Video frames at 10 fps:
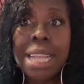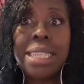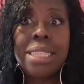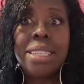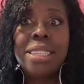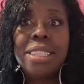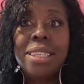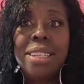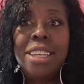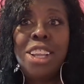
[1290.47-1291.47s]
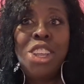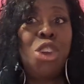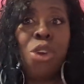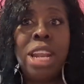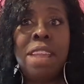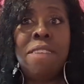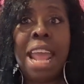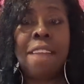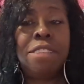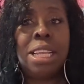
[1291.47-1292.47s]
Yes. You don't
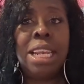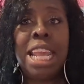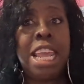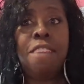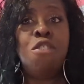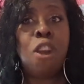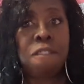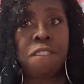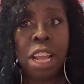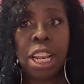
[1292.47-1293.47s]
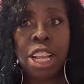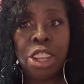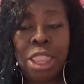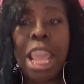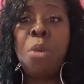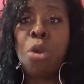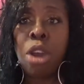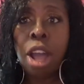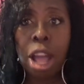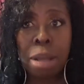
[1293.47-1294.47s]
even have to leave your villa. They
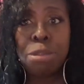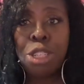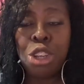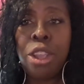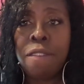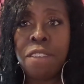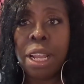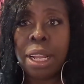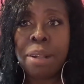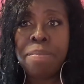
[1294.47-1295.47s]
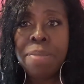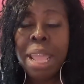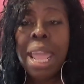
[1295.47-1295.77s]
will come to your villa.